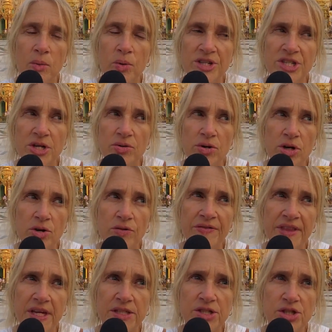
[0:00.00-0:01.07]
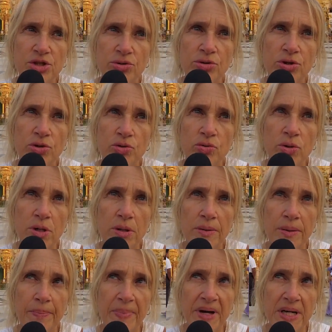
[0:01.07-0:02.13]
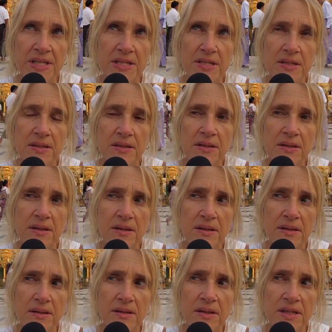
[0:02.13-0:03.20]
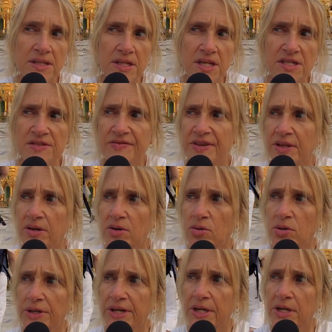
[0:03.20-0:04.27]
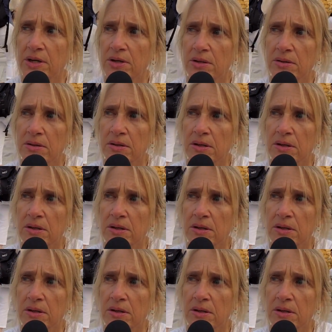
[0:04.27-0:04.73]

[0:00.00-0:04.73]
We don't know if that's true, but it does feel holy here.